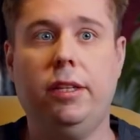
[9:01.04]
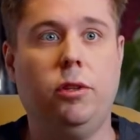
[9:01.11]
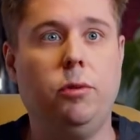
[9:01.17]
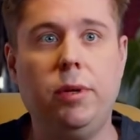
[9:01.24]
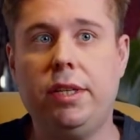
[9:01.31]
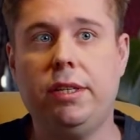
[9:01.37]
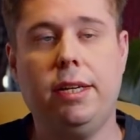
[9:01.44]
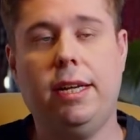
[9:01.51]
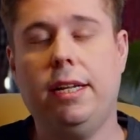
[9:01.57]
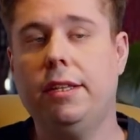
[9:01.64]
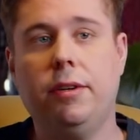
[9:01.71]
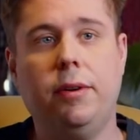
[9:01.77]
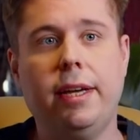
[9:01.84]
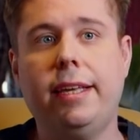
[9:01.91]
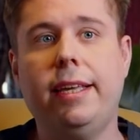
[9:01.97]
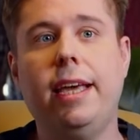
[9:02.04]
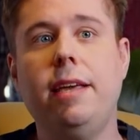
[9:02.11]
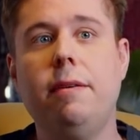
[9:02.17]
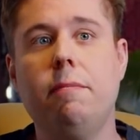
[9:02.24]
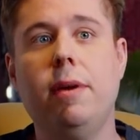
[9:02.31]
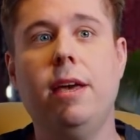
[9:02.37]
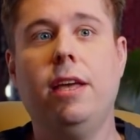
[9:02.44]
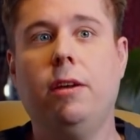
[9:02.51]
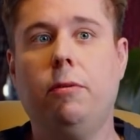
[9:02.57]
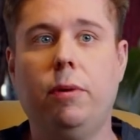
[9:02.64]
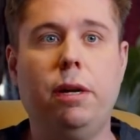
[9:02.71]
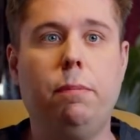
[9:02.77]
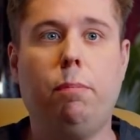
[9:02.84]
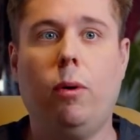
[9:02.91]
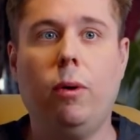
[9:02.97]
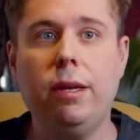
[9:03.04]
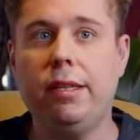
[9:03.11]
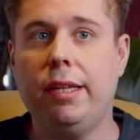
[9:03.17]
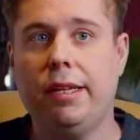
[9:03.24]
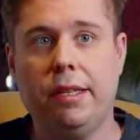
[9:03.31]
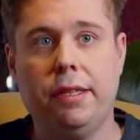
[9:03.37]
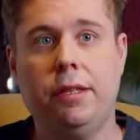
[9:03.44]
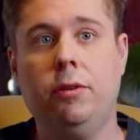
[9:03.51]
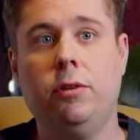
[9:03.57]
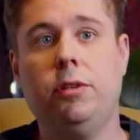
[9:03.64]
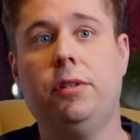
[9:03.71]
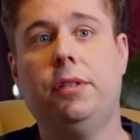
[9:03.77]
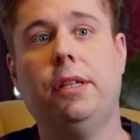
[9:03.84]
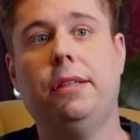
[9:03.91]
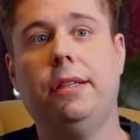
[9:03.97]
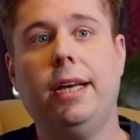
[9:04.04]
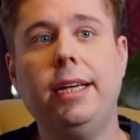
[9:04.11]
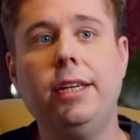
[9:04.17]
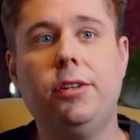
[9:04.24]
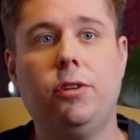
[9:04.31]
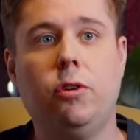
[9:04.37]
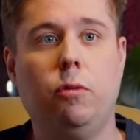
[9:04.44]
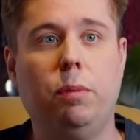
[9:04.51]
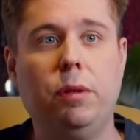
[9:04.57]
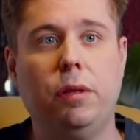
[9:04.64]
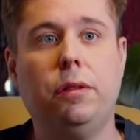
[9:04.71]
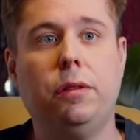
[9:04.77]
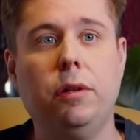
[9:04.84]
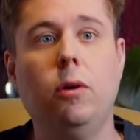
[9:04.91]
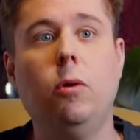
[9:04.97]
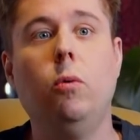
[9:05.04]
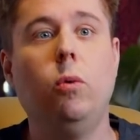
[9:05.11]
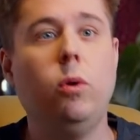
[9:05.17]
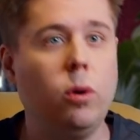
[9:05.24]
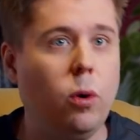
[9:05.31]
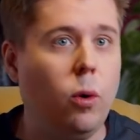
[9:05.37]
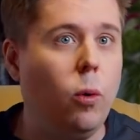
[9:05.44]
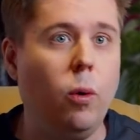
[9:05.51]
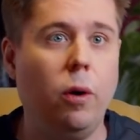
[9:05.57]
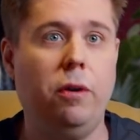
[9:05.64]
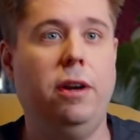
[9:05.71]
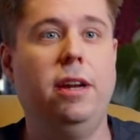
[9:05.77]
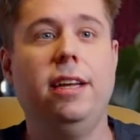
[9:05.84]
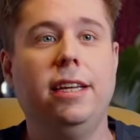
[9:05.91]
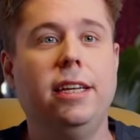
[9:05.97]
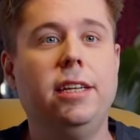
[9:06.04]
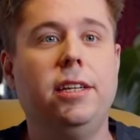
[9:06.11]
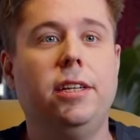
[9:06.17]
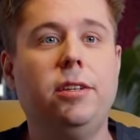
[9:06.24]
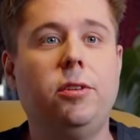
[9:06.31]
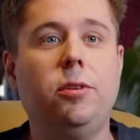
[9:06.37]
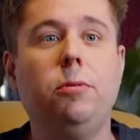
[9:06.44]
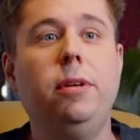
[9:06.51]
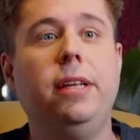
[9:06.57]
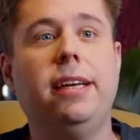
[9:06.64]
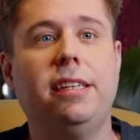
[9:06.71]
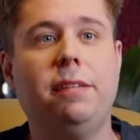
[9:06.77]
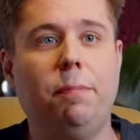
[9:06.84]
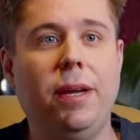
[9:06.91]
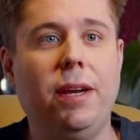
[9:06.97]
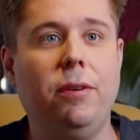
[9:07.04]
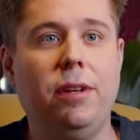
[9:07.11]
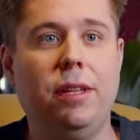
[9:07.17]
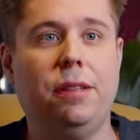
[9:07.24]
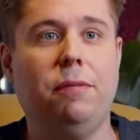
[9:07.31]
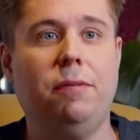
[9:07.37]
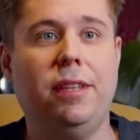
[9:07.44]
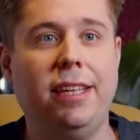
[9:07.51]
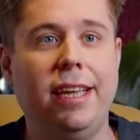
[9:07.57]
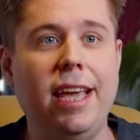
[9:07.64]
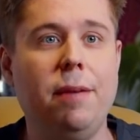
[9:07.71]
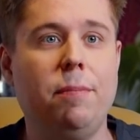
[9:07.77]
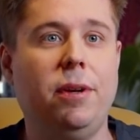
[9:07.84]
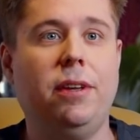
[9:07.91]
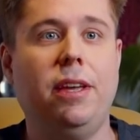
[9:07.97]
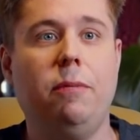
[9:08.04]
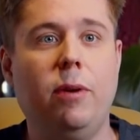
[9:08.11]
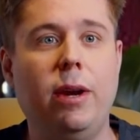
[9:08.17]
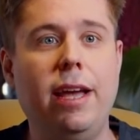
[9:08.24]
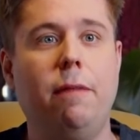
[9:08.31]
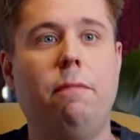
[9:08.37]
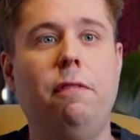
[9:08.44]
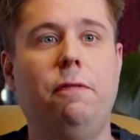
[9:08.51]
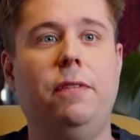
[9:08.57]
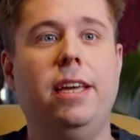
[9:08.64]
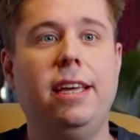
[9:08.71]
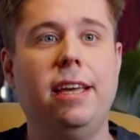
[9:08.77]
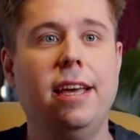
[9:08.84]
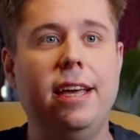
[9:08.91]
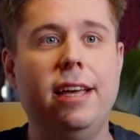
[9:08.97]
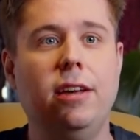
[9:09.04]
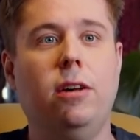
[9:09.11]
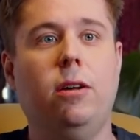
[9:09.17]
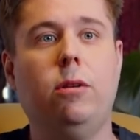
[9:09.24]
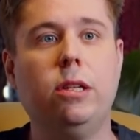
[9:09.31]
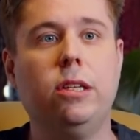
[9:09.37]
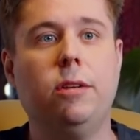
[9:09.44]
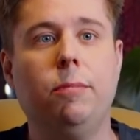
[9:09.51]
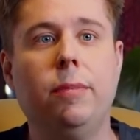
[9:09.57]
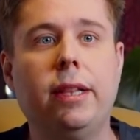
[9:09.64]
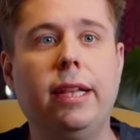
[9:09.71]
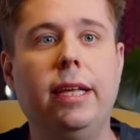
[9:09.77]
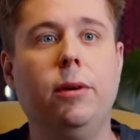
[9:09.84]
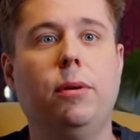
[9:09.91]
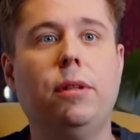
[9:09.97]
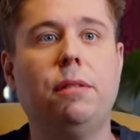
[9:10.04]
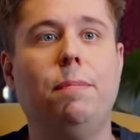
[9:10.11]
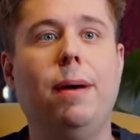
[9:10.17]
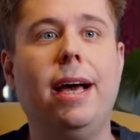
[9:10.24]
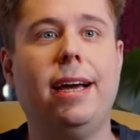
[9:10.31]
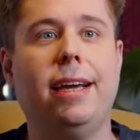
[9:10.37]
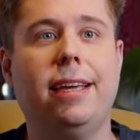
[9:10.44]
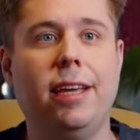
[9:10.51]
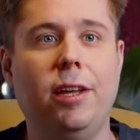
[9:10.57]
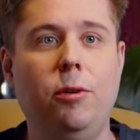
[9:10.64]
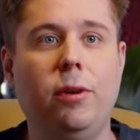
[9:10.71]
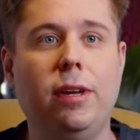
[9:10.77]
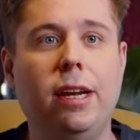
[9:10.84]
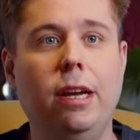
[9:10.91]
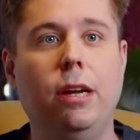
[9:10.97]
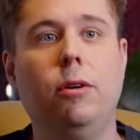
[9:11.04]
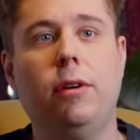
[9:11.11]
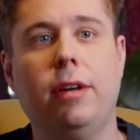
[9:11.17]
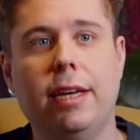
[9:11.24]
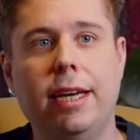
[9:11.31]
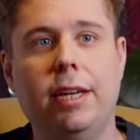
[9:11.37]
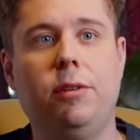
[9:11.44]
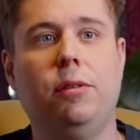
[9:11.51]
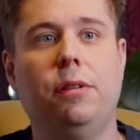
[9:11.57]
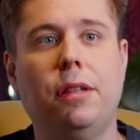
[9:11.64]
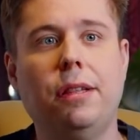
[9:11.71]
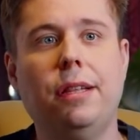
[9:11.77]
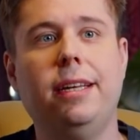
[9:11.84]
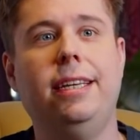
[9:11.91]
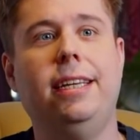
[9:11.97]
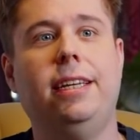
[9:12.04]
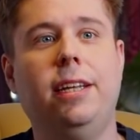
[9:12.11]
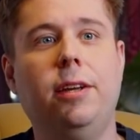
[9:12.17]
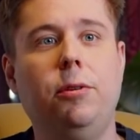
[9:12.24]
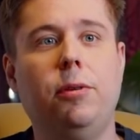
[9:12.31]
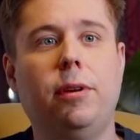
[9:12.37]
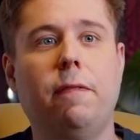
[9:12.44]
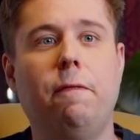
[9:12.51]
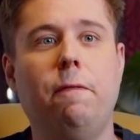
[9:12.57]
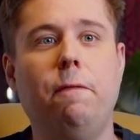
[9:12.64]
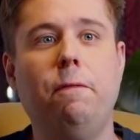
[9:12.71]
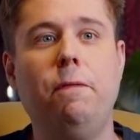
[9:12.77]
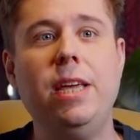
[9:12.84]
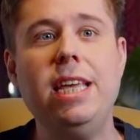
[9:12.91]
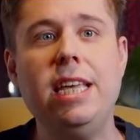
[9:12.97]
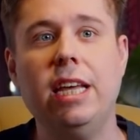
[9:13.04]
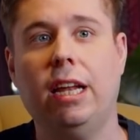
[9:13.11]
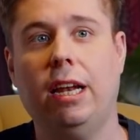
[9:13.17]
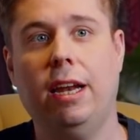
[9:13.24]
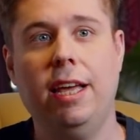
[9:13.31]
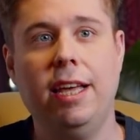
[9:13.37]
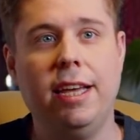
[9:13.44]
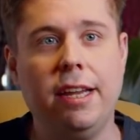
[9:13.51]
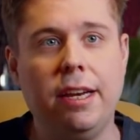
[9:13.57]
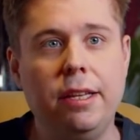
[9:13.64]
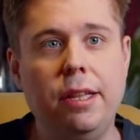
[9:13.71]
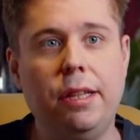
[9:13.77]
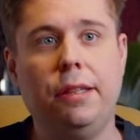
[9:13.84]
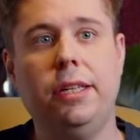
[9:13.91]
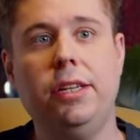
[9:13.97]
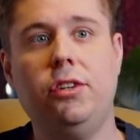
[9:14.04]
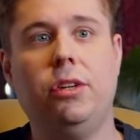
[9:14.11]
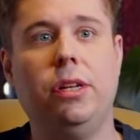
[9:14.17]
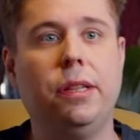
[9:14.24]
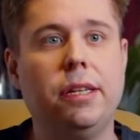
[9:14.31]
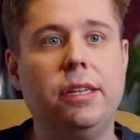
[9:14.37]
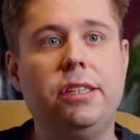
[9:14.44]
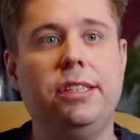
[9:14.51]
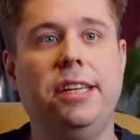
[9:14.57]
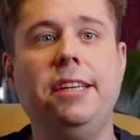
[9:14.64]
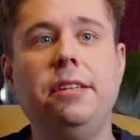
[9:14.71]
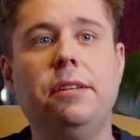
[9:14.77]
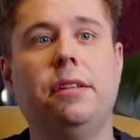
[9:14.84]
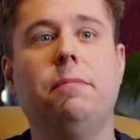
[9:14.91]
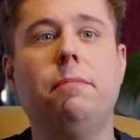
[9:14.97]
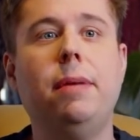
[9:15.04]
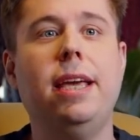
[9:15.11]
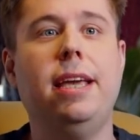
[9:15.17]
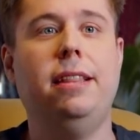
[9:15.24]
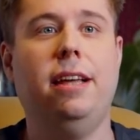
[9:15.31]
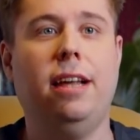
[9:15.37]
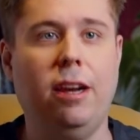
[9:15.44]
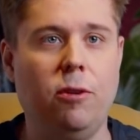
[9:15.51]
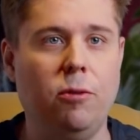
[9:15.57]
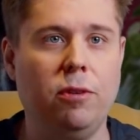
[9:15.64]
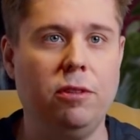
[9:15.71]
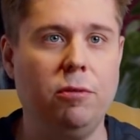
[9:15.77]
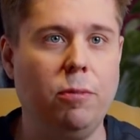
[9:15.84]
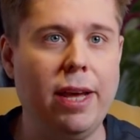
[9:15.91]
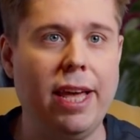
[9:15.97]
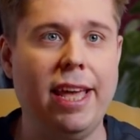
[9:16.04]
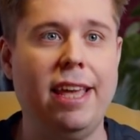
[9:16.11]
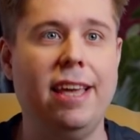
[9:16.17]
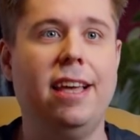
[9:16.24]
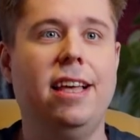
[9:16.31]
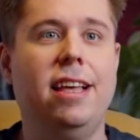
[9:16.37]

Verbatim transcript: into each other, a game where the politics is not just a sideshow but so core to the experience of the game, and a game where everything ultimately hooks back and you can look at your society and you can feel the decisions and changes made along the way.